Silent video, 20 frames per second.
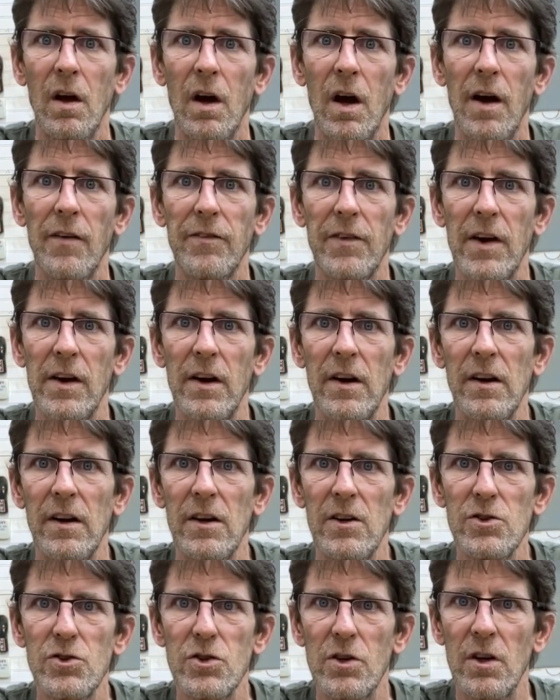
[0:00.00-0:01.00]
I've got an
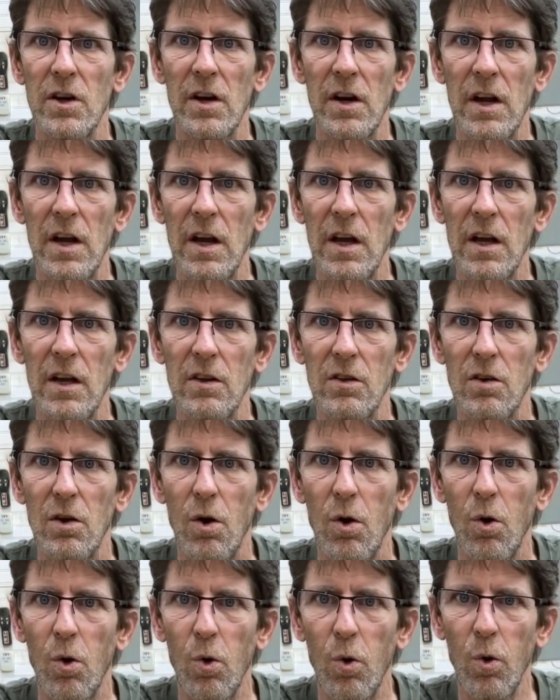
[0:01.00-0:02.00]
1 1/8
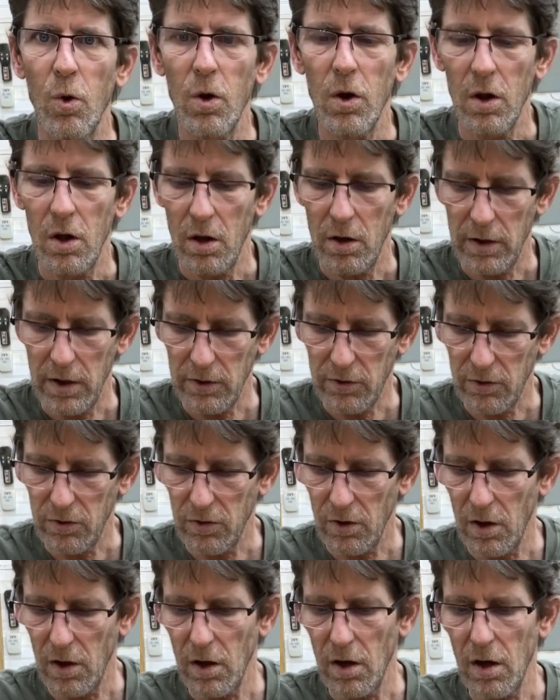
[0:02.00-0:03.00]
hole that's
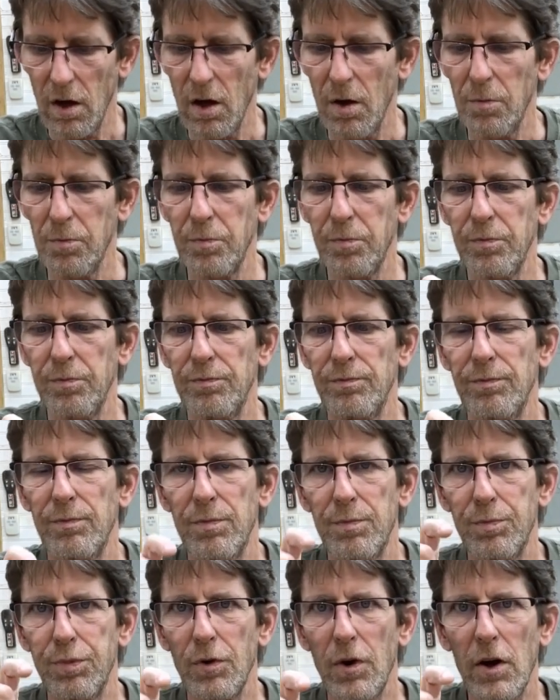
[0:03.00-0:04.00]

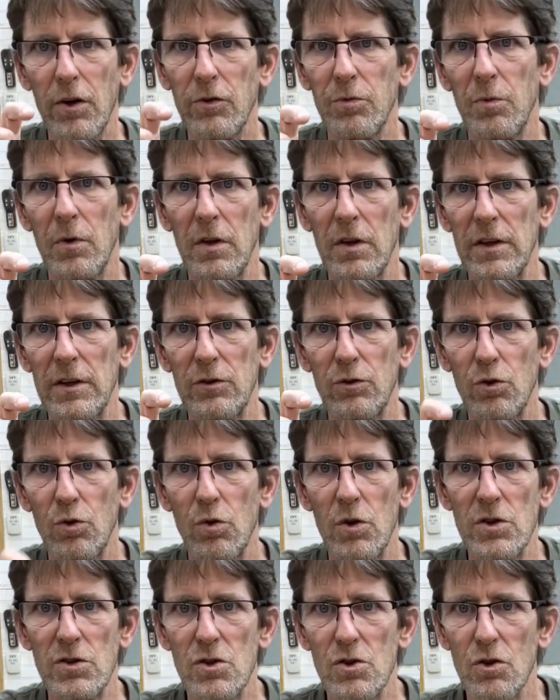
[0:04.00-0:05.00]
approximately 2
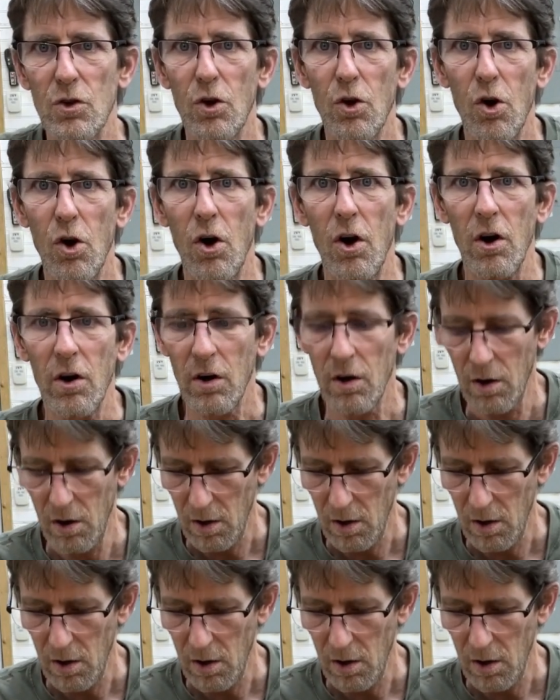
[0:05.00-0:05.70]
inches long